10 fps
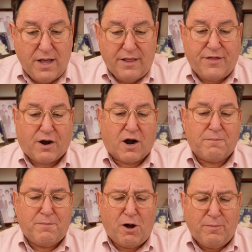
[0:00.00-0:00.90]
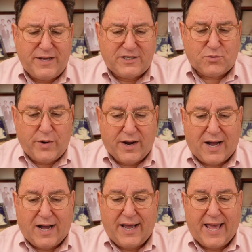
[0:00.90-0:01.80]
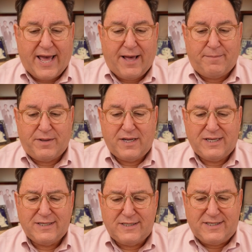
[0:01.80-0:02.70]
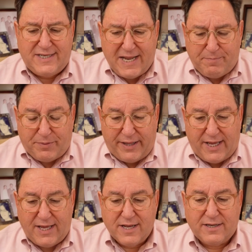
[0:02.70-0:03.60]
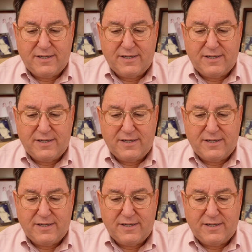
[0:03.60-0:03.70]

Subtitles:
There are moments where I am deeply,